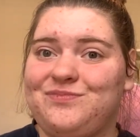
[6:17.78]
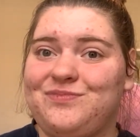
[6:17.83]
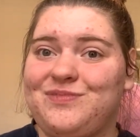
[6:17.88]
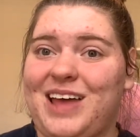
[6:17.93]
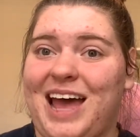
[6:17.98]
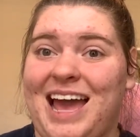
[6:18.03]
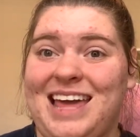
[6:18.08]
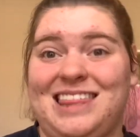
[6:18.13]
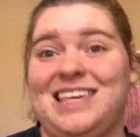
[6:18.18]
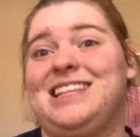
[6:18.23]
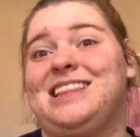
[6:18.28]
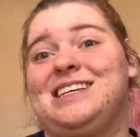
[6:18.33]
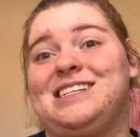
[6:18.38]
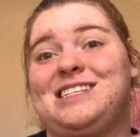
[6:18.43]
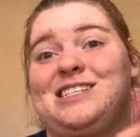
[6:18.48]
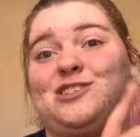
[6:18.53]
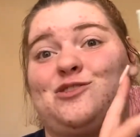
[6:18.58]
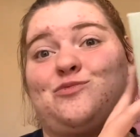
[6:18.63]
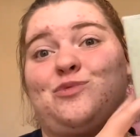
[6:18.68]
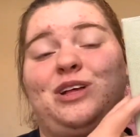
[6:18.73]
I think this
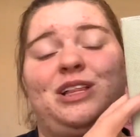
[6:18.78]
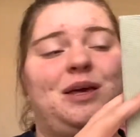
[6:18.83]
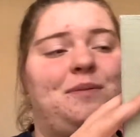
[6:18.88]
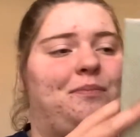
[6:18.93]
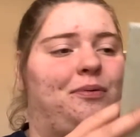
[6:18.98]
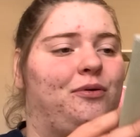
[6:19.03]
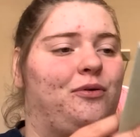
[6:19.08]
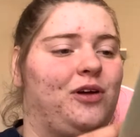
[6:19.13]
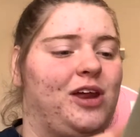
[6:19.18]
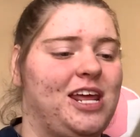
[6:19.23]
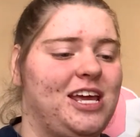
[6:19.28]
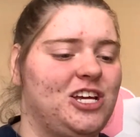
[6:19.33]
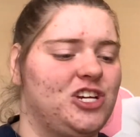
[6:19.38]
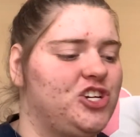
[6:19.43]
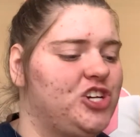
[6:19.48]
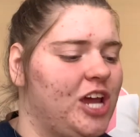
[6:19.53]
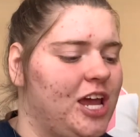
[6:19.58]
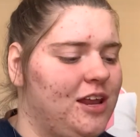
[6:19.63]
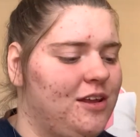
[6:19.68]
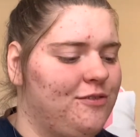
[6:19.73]
is a really pretty
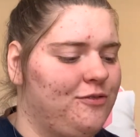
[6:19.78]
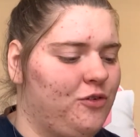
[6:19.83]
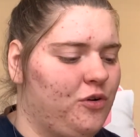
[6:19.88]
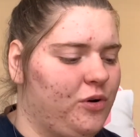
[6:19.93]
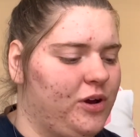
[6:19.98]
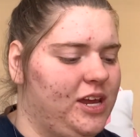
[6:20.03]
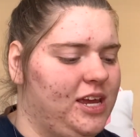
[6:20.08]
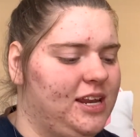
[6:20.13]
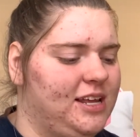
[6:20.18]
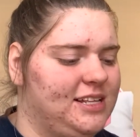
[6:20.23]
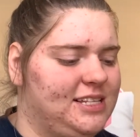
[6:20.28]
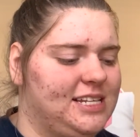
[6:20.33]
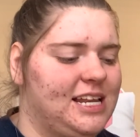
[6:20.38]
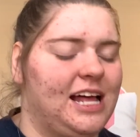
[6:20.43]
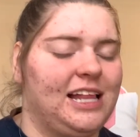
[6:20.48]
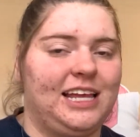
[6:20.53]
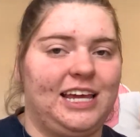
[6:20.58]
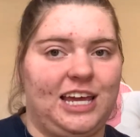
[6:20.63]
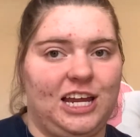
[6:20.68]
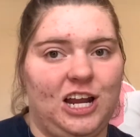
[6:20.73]
shade of green. It's not
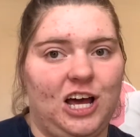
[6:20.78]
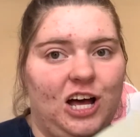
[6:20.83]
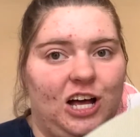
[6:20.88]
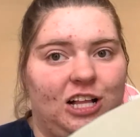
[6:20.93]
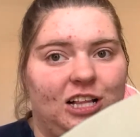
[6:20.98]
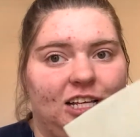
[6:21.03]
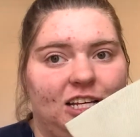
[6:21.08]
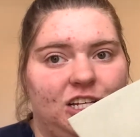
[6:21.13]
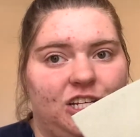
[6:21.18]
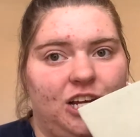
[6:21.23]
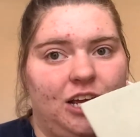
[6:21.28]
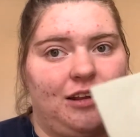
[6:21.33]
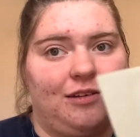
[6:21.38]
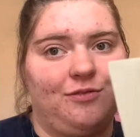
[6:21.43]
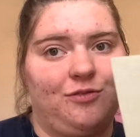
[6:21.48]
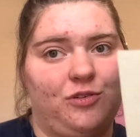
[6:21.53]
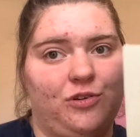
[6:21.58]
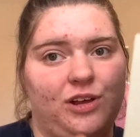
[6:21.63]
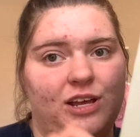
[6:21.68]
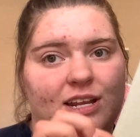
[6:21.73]
like an ugly shade
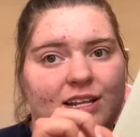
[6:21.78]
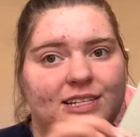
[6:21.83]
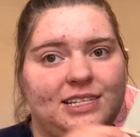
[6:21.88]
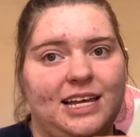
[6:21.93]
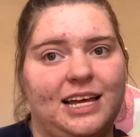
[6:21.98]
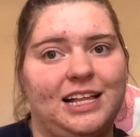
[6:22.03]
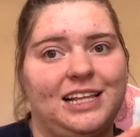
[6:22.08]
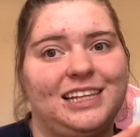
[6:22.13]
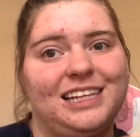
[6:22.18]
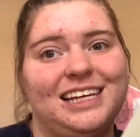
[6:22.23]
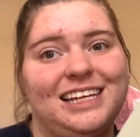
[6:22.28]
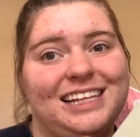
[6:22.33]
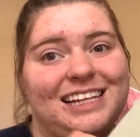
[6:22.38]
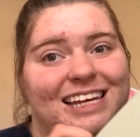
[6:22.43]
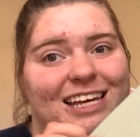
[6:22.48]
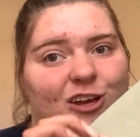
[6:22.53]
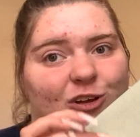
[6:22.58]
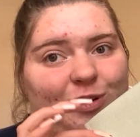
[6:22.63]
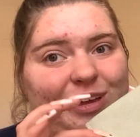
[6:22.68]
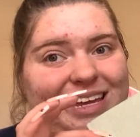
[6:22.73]
of green. It's like a lily
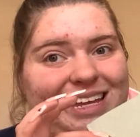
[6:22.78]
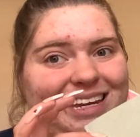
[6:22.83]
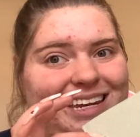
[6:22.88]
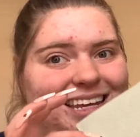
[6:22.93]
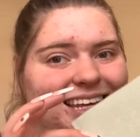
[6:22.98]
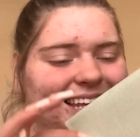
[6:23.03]
green,